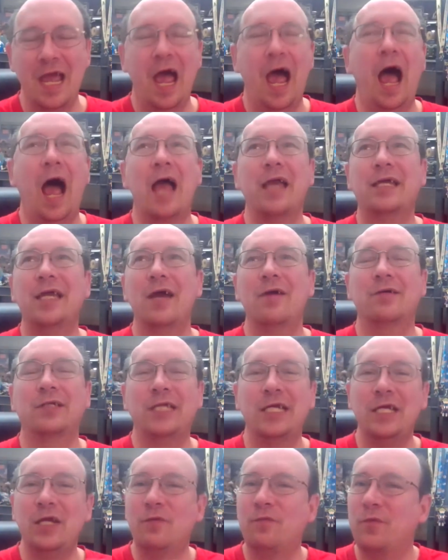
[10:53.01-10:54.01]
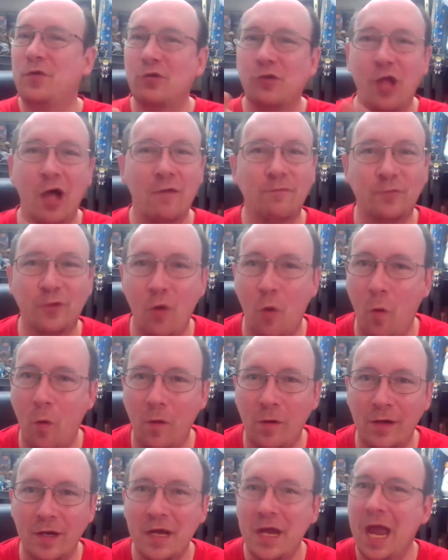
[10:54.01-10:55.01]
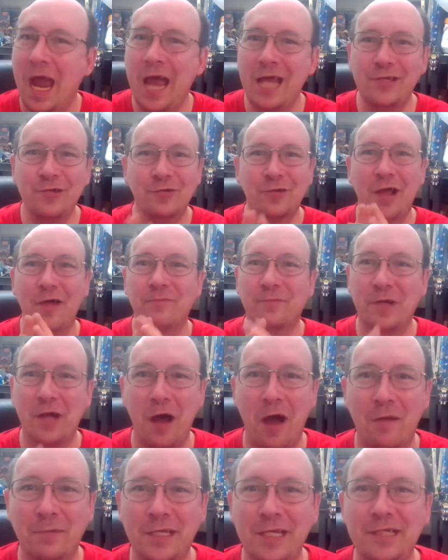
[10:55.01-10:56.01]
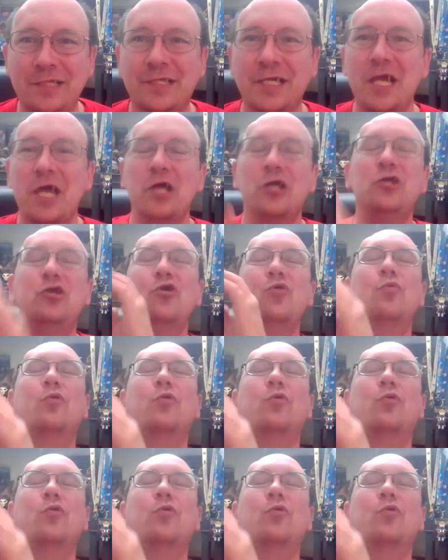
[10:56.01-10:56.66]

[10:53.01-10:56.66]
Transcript: I guarantee you, if you love gore and you love comedies, you will